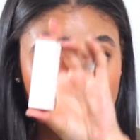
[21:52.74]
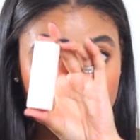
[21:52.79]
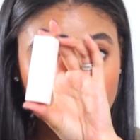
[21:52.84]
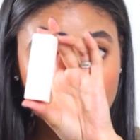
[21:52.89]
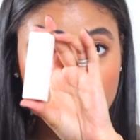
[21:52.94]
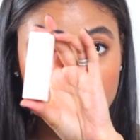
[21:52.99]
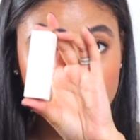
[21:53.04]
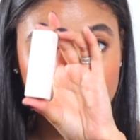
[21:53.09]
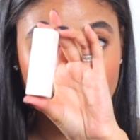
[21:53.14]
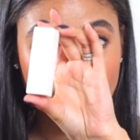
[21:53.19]

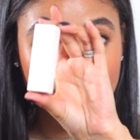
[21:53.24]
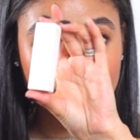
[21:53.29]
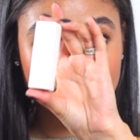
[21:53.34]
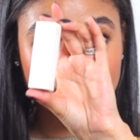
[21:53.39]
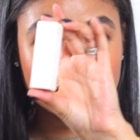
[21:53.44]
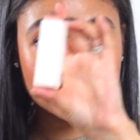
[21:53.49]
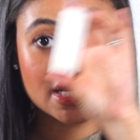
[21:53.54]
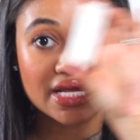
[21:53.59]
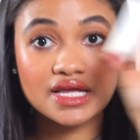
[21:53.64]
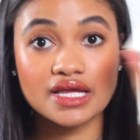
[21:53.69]

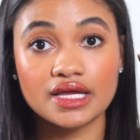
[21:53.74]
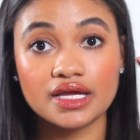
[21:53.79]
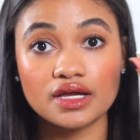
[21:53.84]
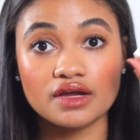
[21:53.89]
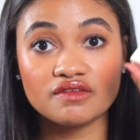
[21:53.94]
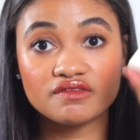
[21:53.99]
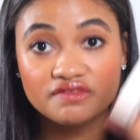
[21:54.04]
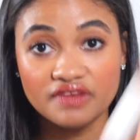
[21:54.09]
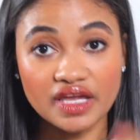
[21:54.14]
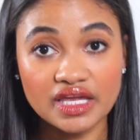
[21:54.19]
Kosas
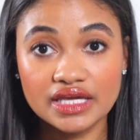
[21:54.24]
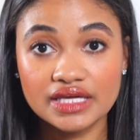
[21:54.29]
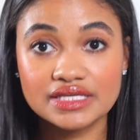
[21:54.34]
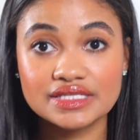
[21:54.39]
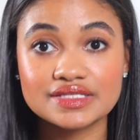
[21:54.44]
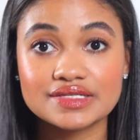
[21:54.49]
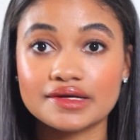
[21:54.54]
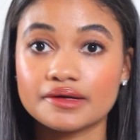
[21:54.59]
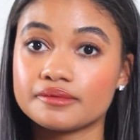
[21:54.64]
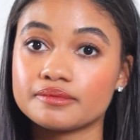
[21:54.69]

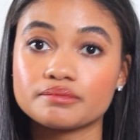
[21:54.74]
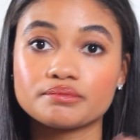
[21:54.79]
Vegas